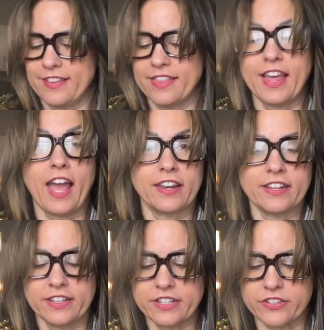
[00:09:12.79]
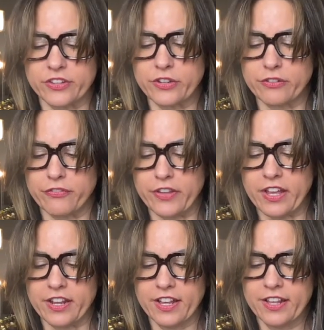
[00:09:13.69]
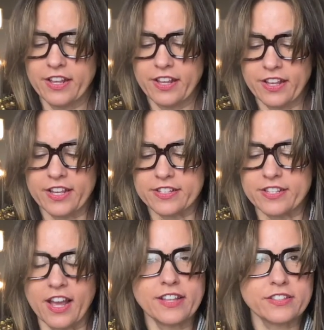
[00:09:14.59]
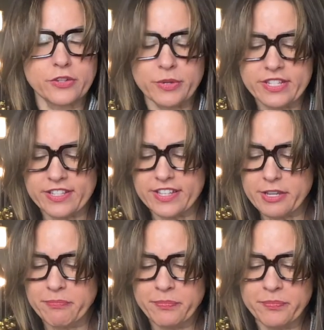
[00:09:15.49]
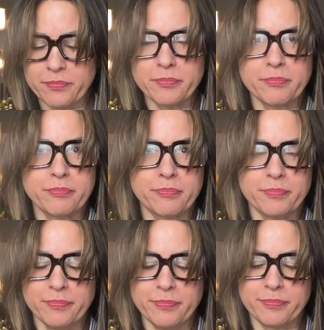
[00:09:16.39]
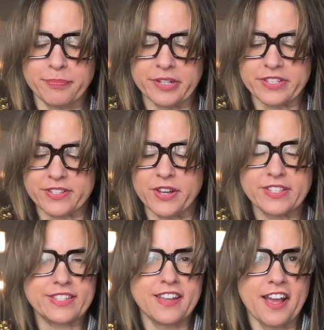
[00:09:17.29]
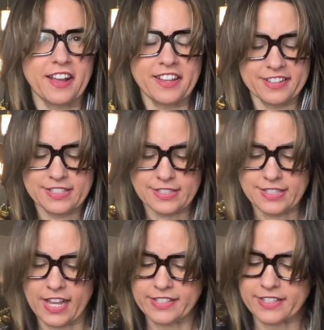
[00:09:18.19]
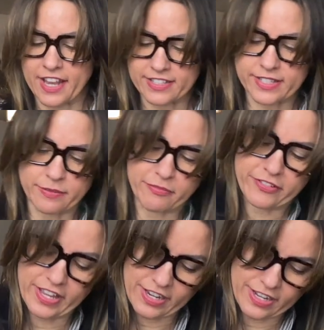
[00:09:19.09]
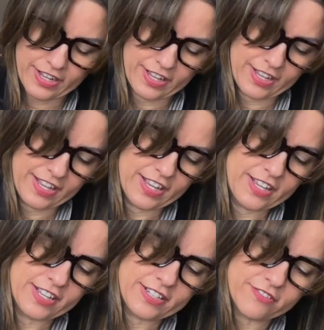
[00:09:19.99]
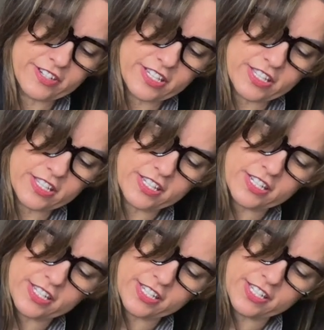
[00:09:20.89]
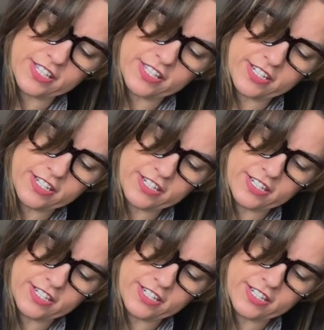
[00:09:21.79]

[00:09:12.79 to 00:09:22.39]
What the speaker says: That is a good fit. It's not squeezing him, but it's on snug, nice custom fit. And we just tuck it in there.